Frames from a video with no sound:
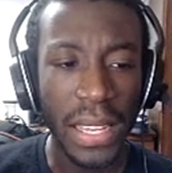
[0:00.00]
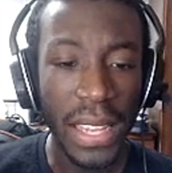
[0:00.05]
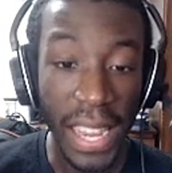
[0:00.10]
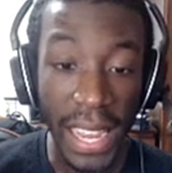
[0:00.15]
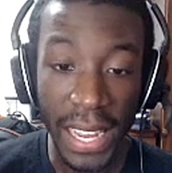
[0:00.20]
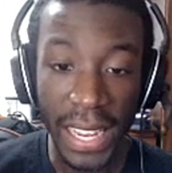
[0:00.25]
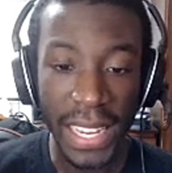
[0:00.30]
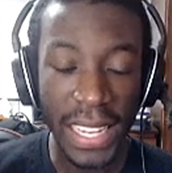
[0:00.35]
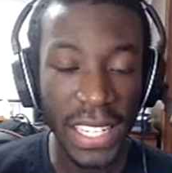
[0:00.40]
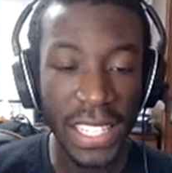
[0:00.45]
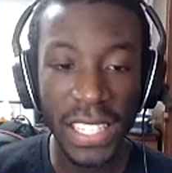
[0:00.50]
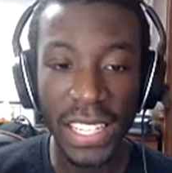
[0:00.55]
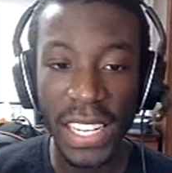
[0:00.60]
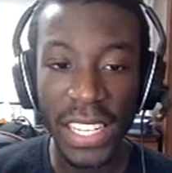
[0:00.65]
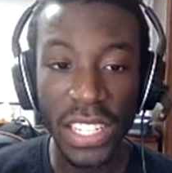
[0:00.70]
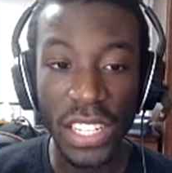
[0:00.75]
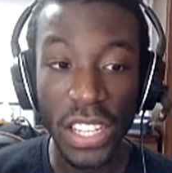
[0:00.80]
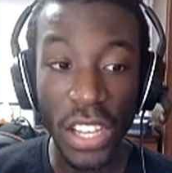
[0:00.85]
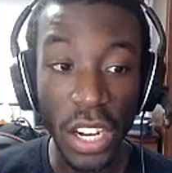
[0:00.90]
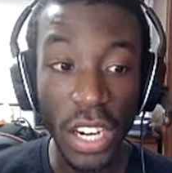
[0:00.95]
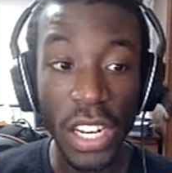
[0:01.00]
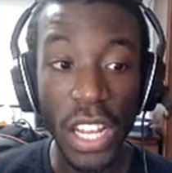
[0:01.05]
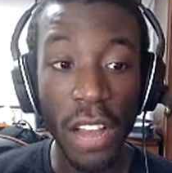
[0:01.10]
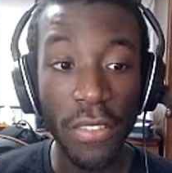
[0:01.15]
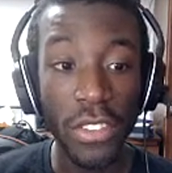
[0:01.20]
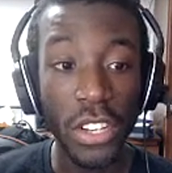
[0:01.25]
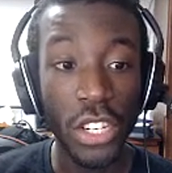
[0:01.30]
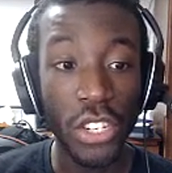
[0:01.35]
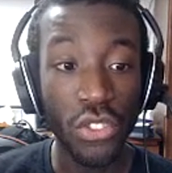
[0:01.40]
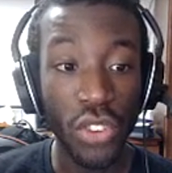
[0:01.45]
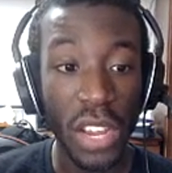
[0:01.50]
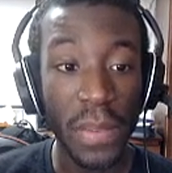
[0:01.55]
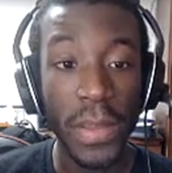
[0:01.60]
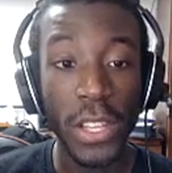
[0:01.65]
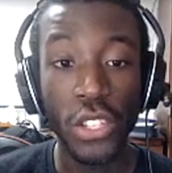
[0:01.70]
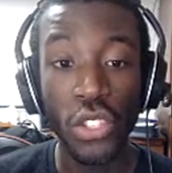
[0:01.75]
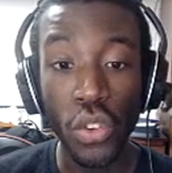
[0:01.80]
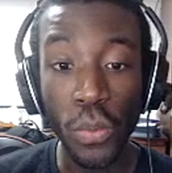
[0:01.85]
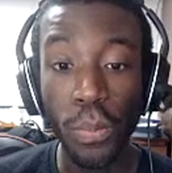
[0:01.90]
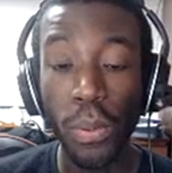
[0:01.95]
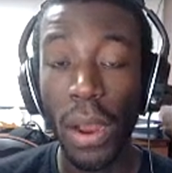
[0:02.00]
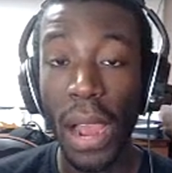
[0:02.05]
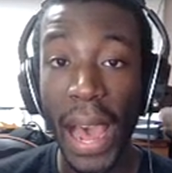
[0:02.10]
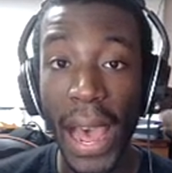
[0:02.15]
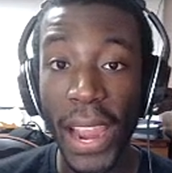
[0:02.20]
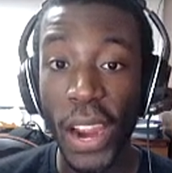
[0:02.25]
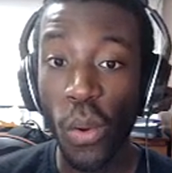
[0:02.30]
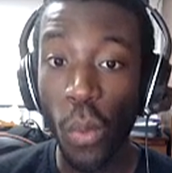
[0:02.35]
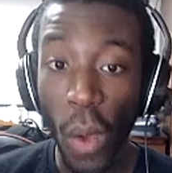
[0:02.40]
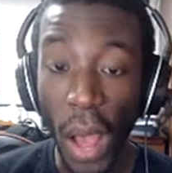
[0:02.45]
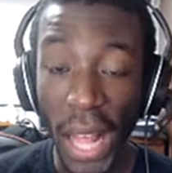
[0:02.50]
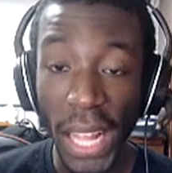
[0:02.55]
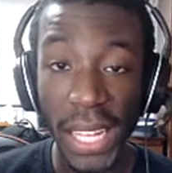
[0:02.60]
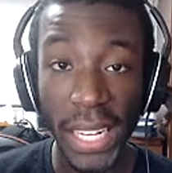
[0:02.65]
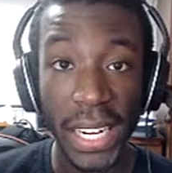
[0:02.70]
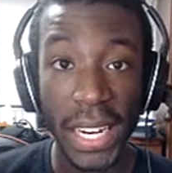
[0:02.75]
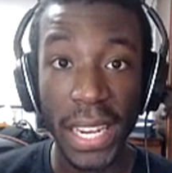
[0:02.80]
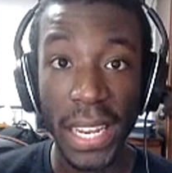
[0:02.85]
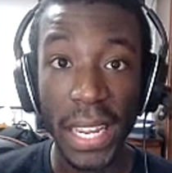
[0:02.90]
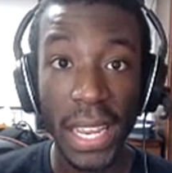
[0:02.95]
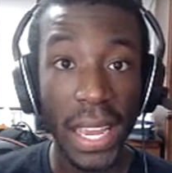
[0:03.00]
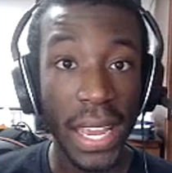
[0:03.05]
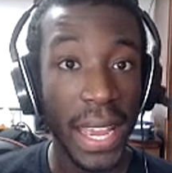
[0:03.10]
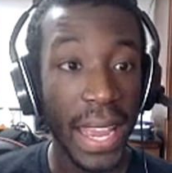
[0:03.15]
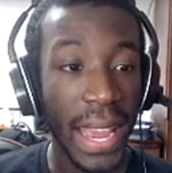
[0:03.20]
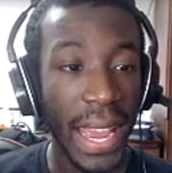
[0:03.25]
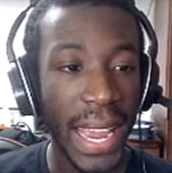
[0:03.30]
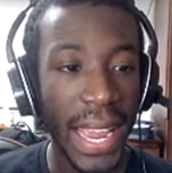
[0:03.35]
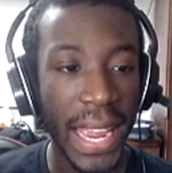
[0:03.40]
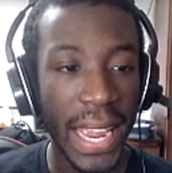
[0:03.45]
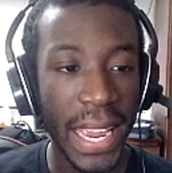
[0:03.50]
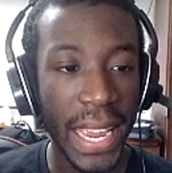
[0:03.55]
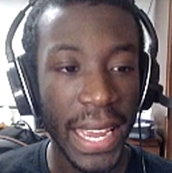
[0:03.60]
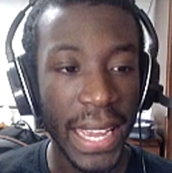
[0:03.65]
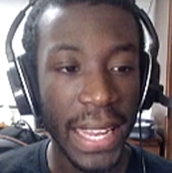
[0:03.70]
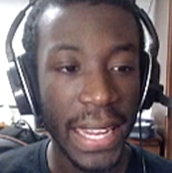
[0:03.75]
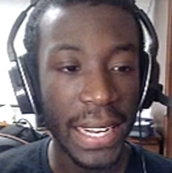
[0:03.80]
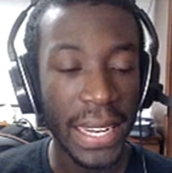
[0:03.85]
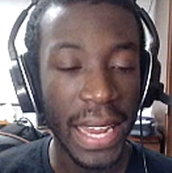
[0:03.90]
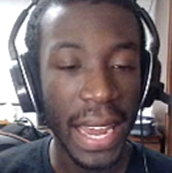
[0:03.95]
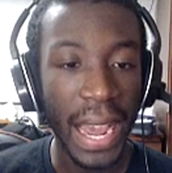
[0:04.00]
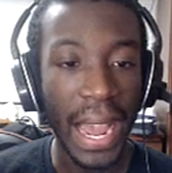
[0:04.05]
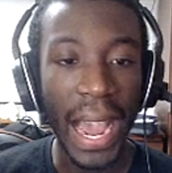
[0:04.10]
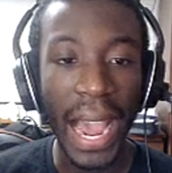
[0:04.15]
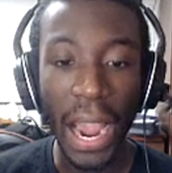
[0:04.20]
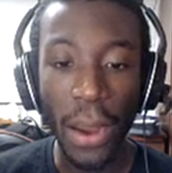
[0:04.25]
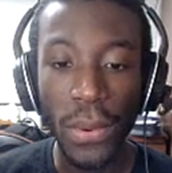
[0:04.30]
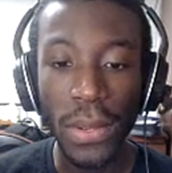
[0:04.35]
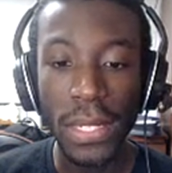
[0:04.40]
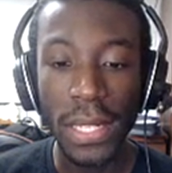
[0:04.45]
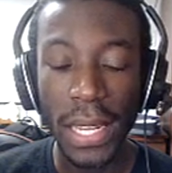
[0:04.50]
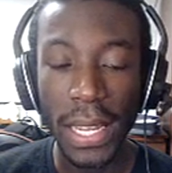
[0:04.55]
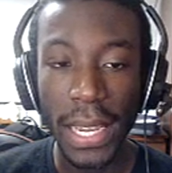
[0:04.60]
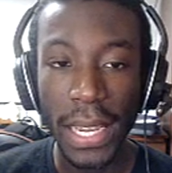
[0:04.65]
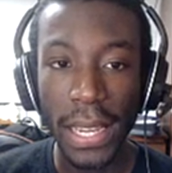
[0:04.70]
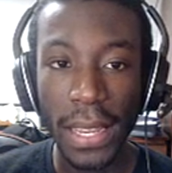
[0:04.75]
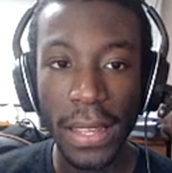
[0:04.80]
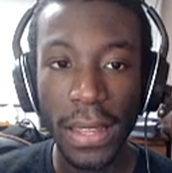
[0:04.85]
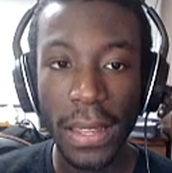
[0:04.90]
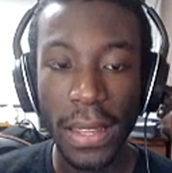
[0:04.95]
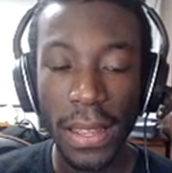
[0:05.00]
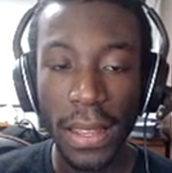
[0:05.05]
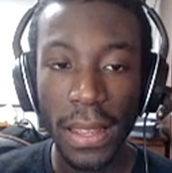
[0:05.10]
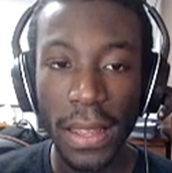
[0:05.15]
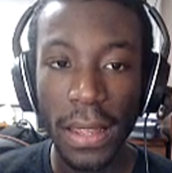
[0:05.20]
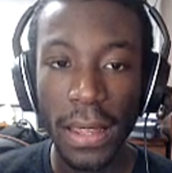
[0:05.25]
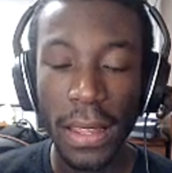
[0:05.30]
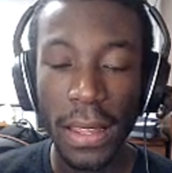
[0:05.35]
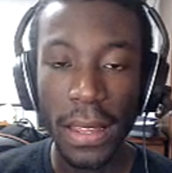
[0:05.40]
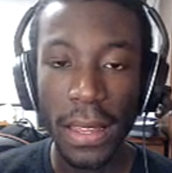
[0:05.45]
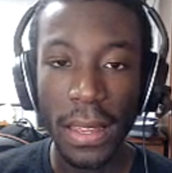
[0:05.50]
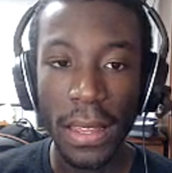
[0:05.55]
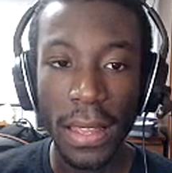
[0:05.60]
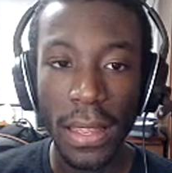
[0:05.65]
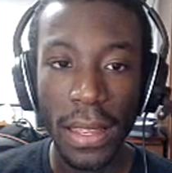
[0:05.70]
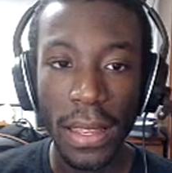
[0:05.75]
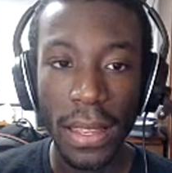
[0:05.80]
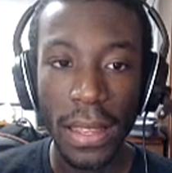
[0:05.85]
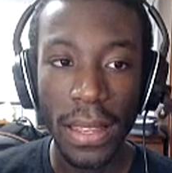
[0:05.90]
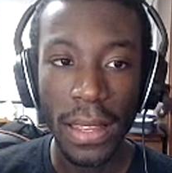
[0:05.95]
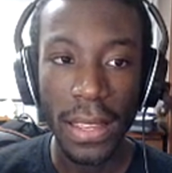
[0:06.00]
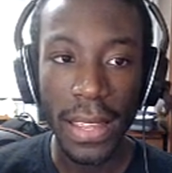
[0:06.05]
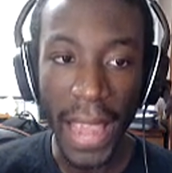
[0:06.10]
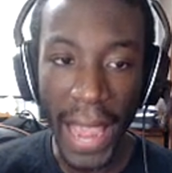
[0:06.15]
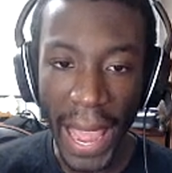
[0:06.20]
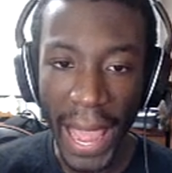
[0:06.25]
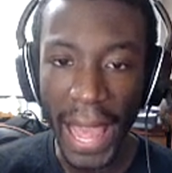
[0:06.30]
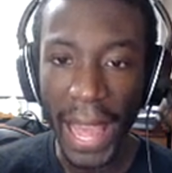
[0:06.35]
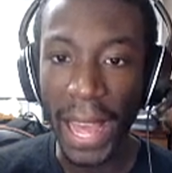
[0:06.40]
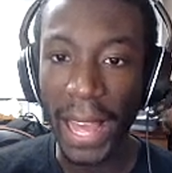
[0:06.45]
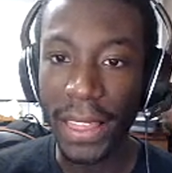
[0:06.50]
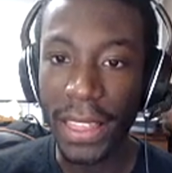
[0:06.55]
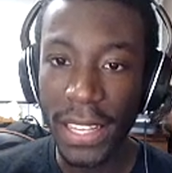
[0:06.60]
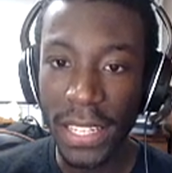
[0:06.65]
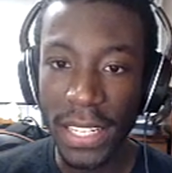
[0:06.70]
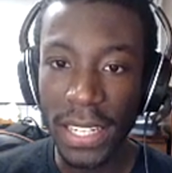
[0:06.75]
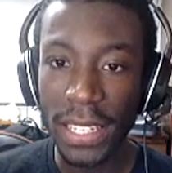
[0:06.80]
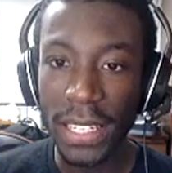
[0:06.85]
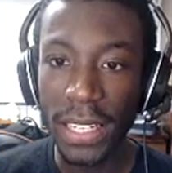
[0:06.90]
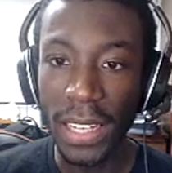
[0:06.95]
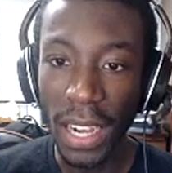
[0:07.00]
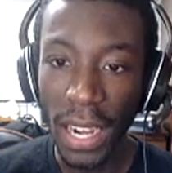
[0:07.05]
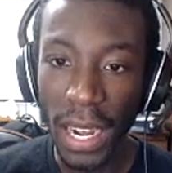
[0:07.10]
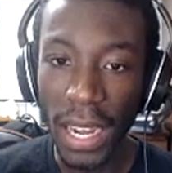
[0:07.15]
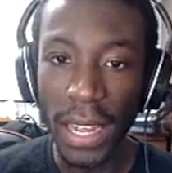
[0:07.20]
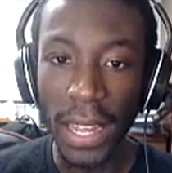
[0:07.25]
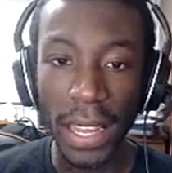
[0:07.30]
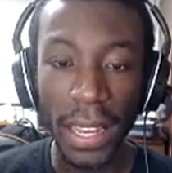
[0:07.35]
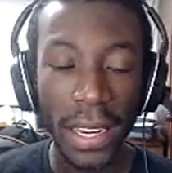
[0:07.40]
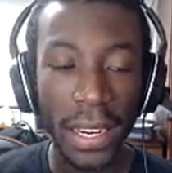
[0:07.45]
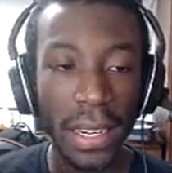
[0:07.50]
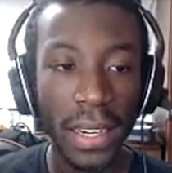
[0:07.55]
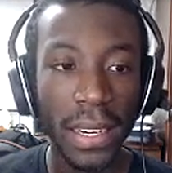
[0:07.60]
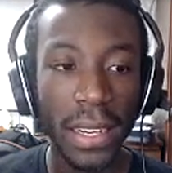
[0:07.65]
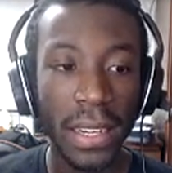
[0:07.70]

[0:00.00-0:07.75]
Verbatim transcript: yeah, it's good enough to stream at super high quality. And I was like, yeah, this is good.